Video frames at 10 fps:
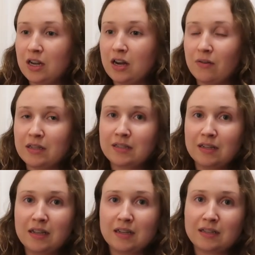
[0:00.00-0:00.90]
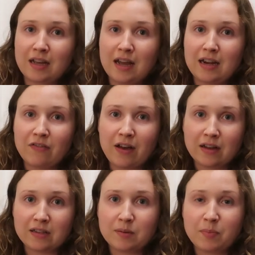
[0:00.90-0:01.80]
you know, is kind of
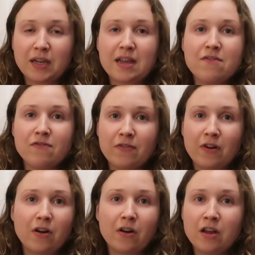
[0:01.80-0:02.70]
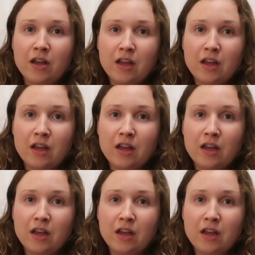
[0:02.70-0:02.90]
hard to believe for